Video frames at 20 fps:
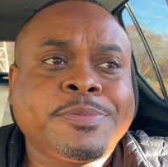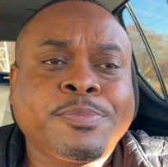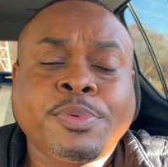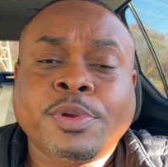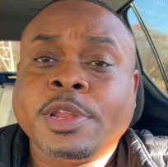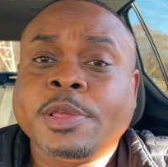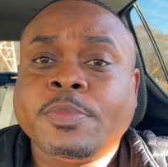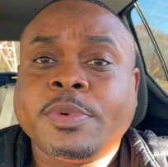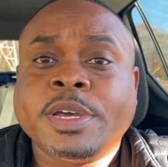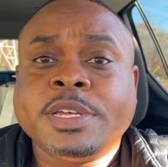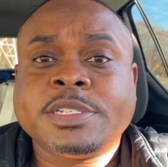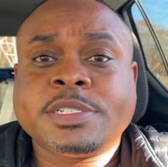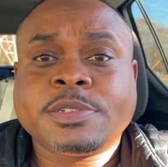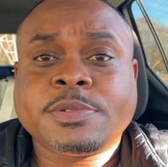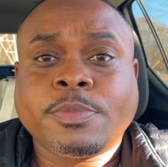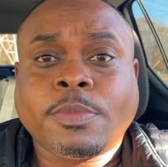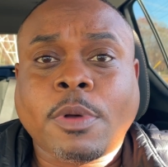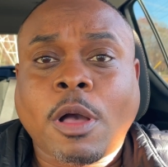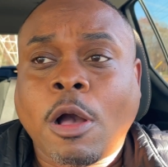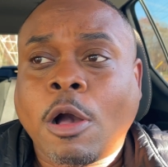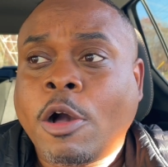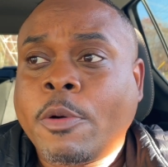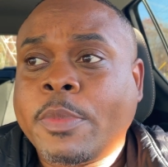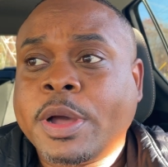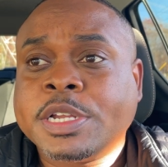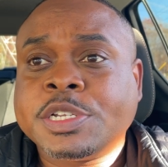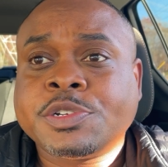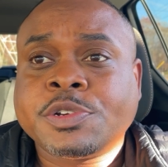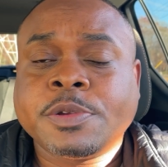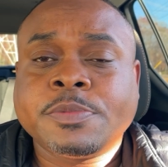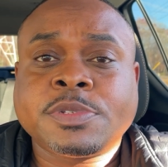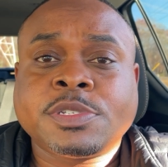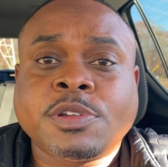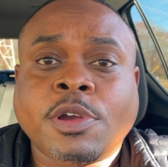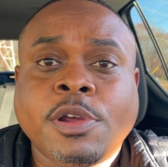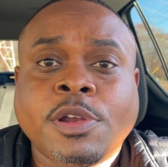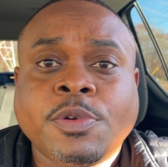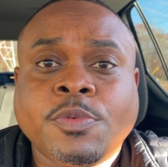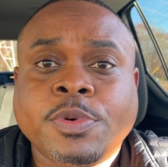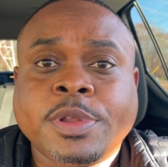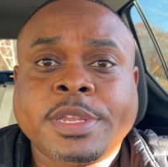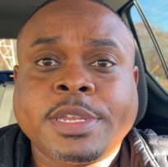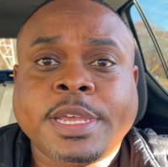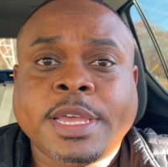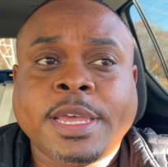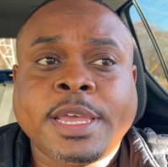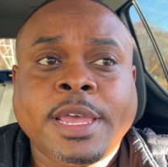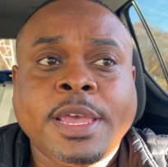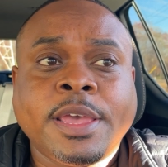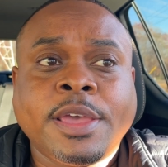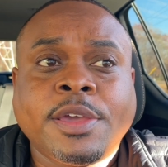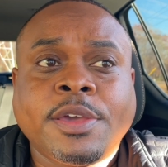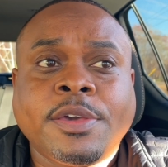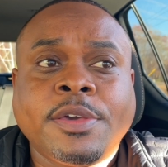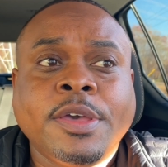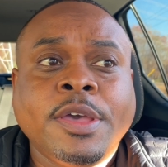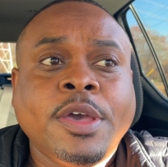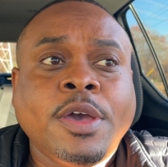Pretty much all my trips started with a deadhead,